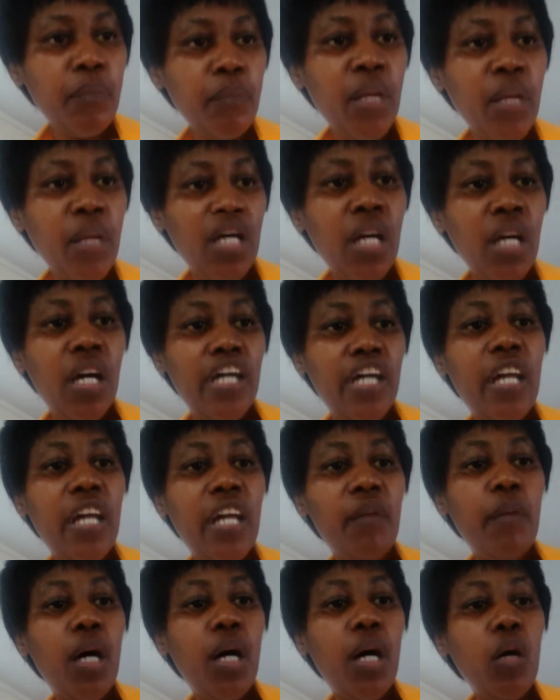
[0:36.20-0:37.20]
And I'm
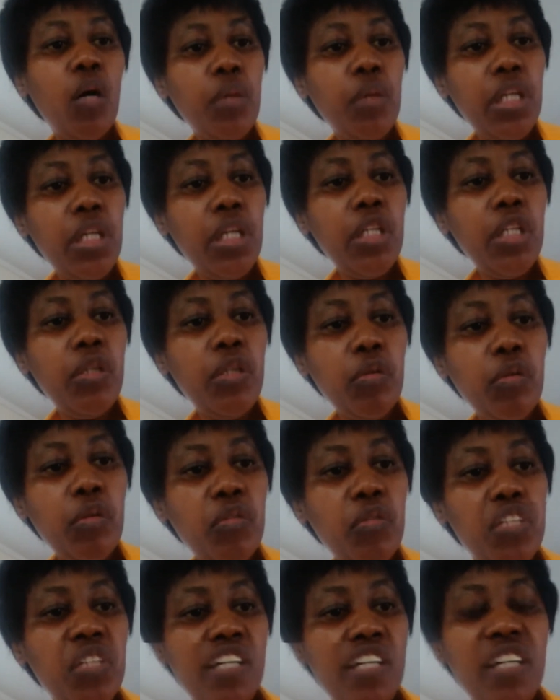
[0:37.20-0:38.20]
only using
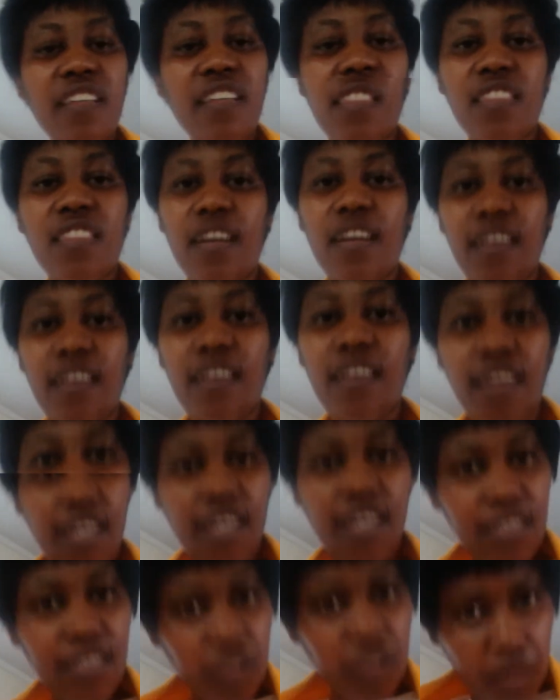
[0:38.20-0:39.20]
the hair
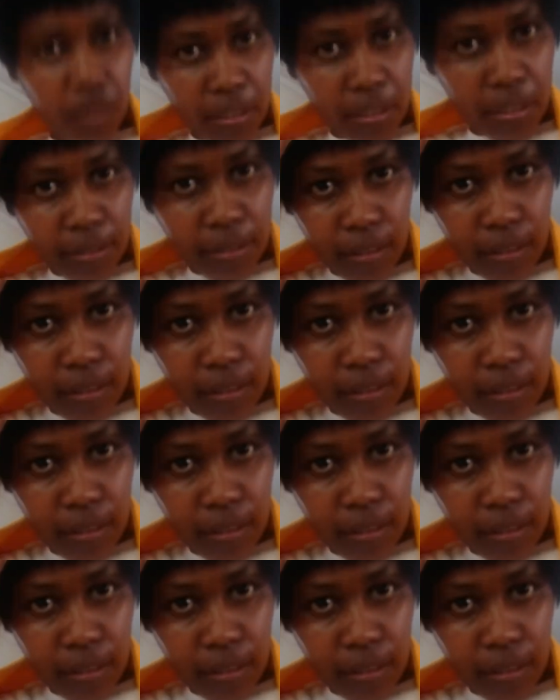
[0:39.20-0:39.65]
straightener,